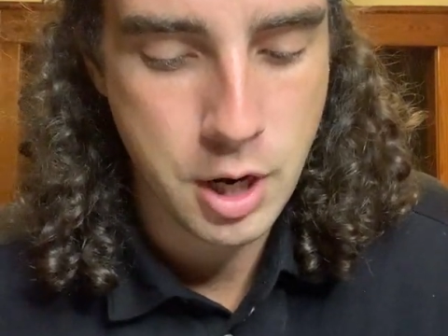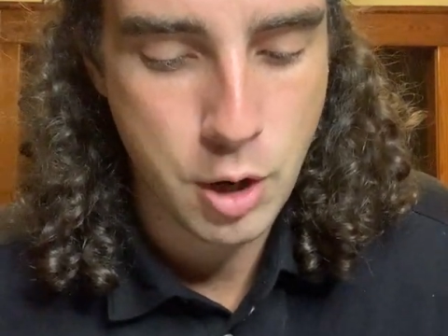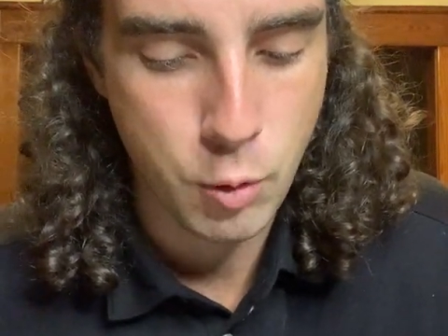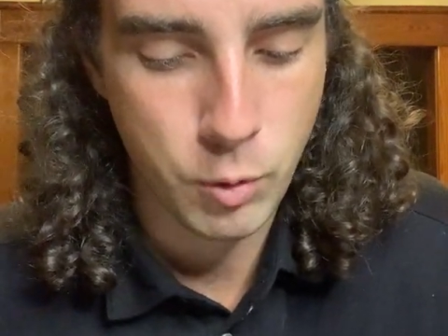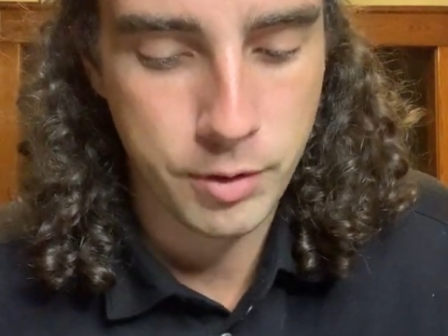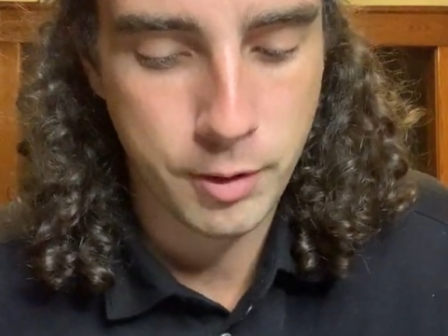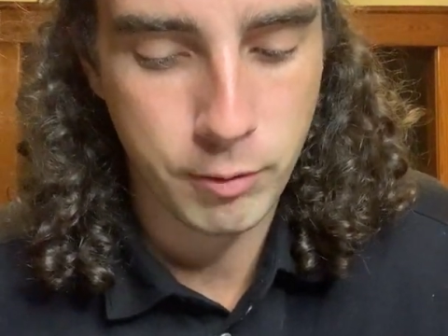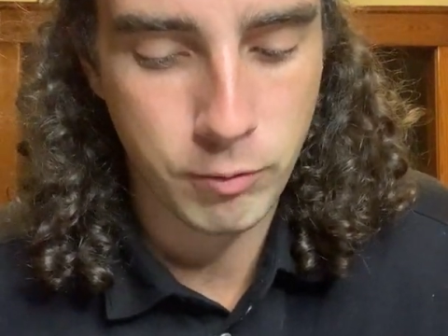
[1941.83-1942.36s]

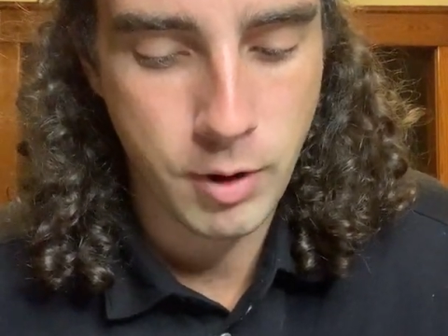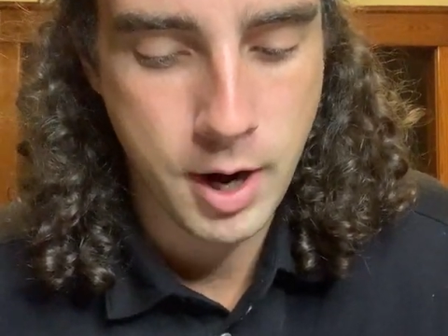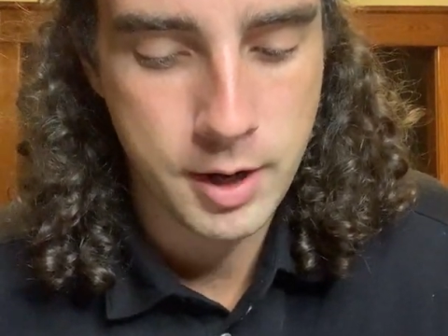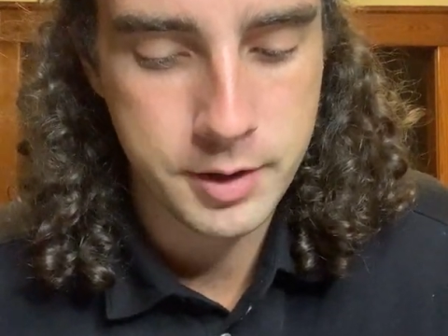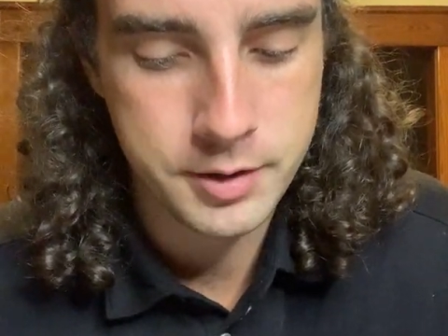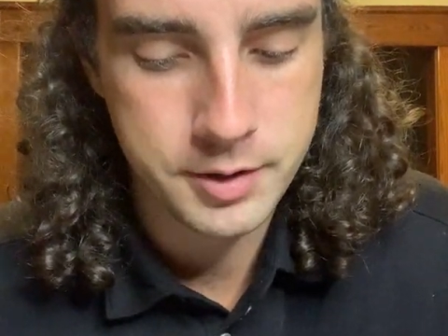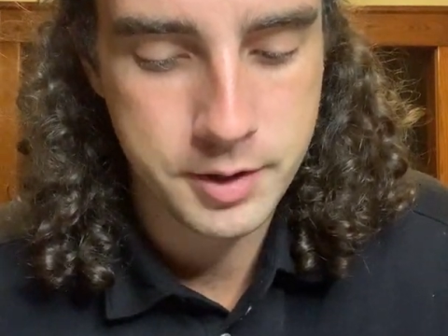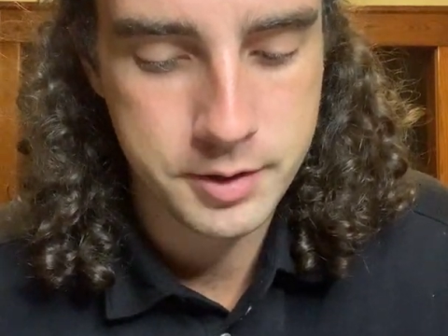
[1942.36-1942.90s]
with
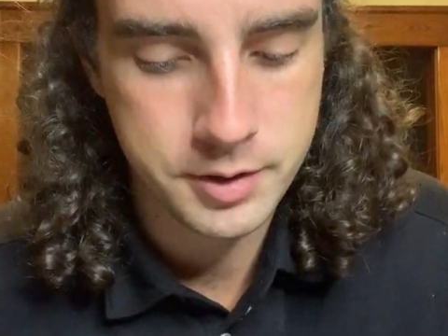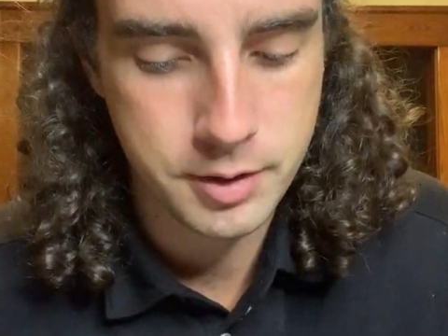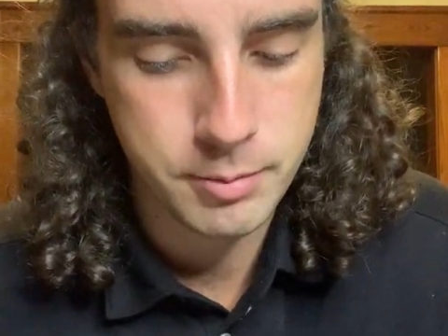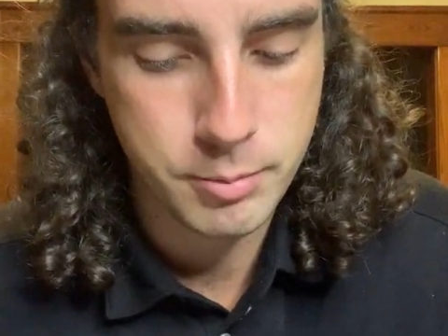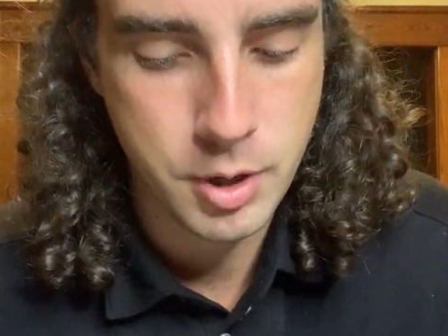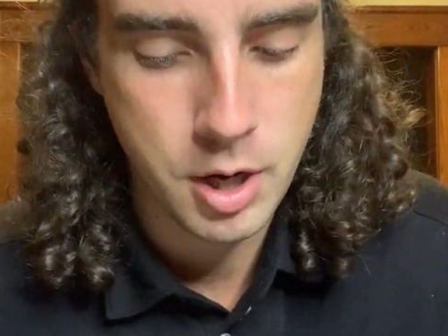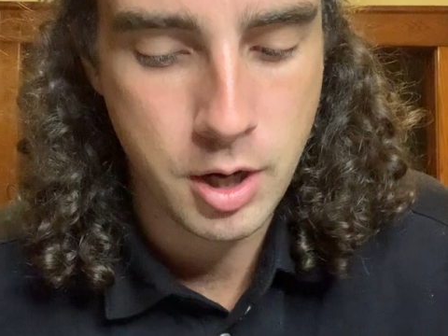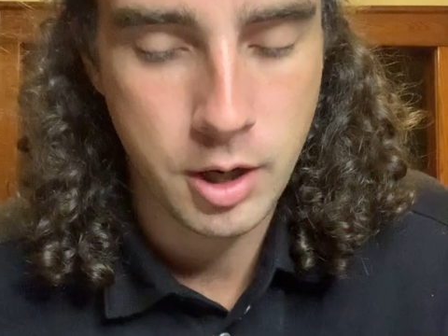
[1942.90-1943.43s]

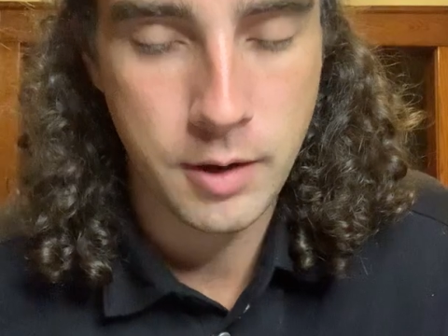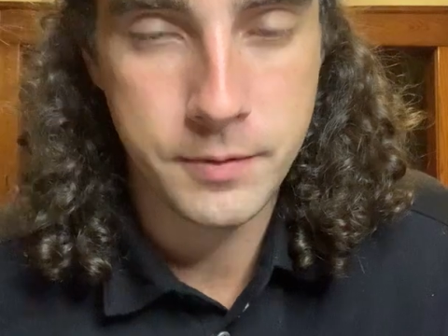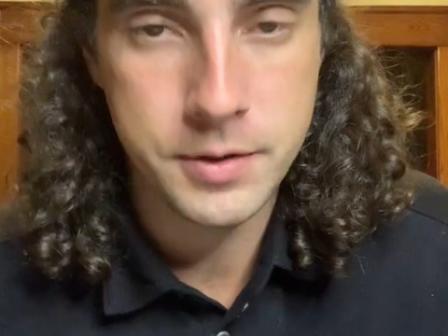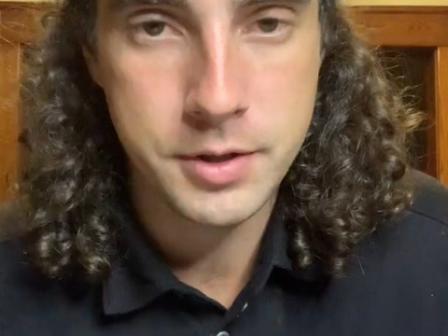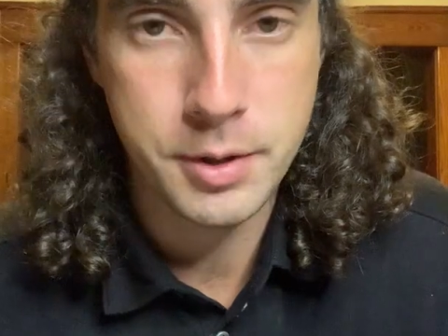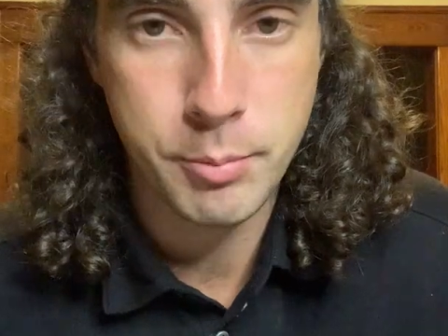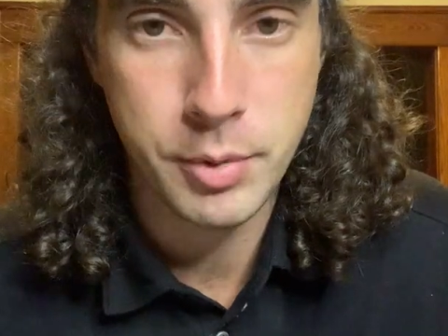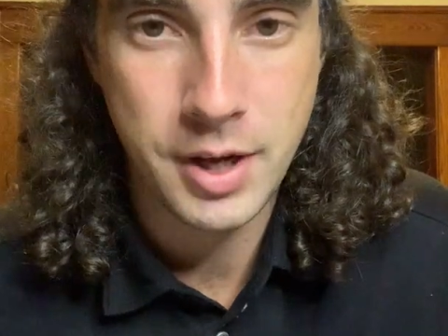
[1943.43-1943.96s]
eroticism of
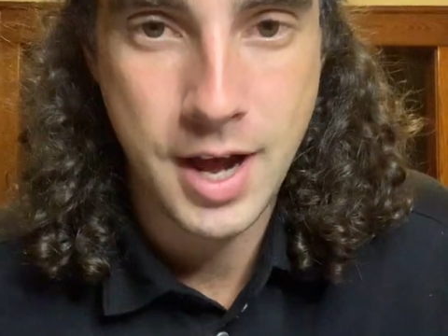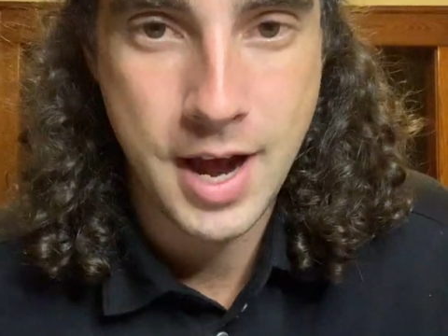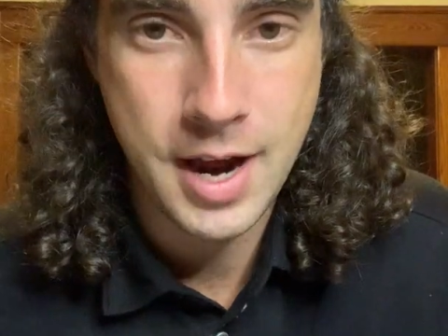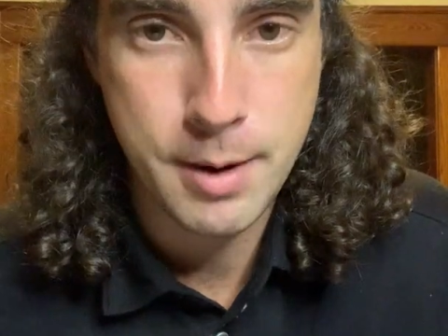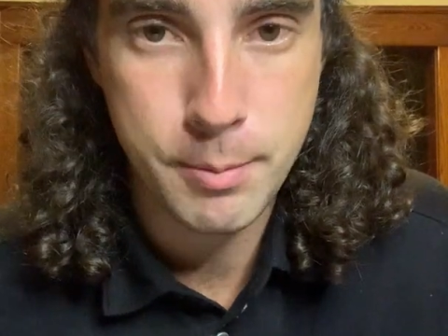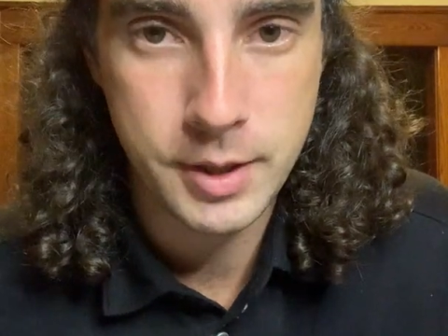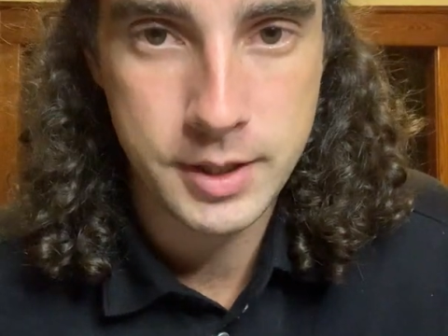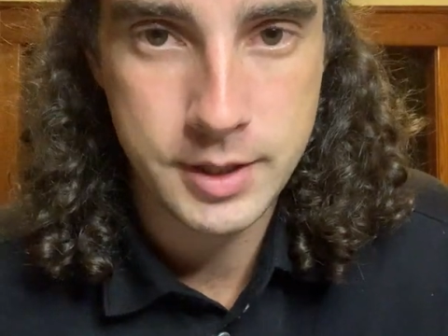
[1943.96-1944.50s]

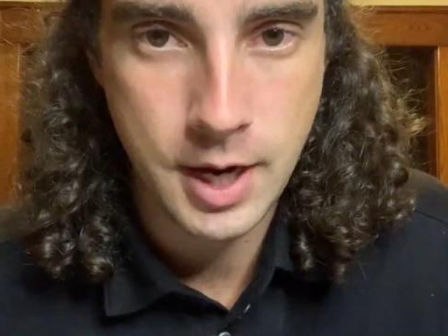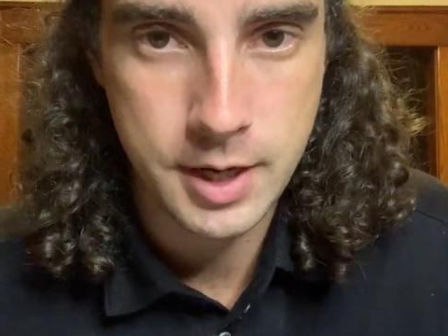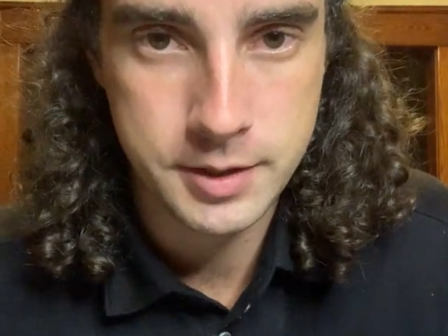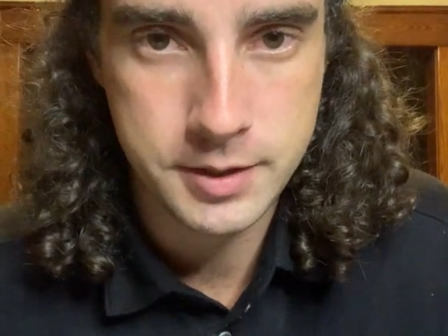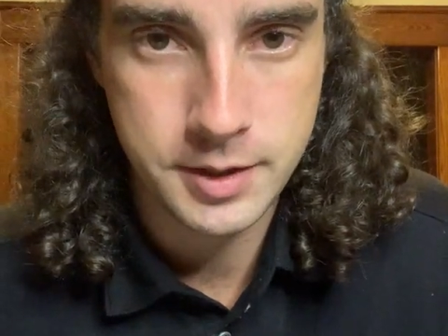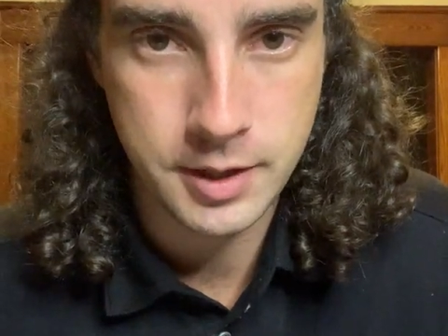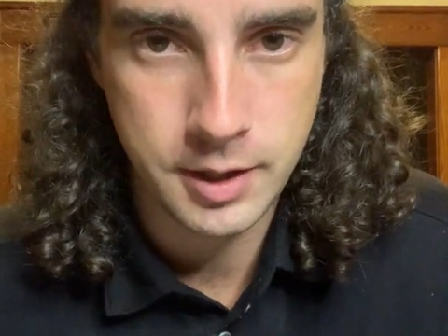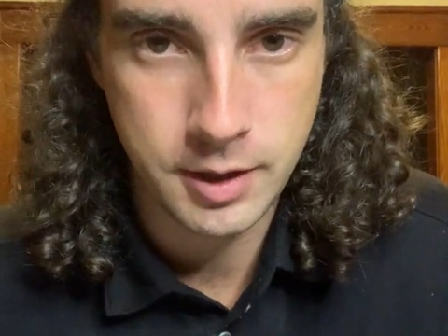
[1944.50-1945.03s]
sublime
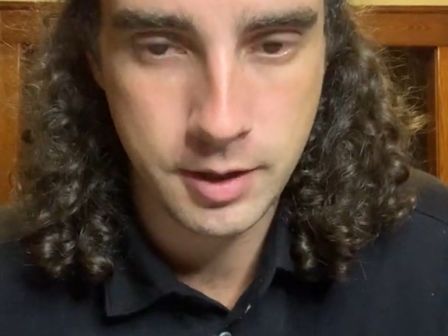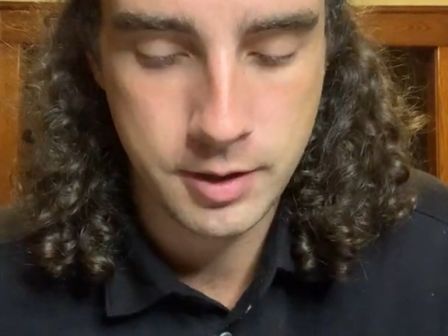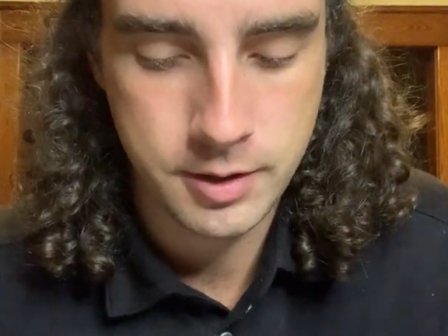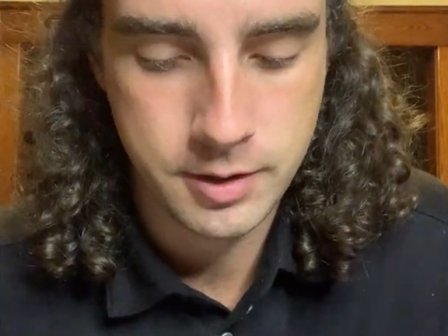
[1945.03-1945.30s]
intensity.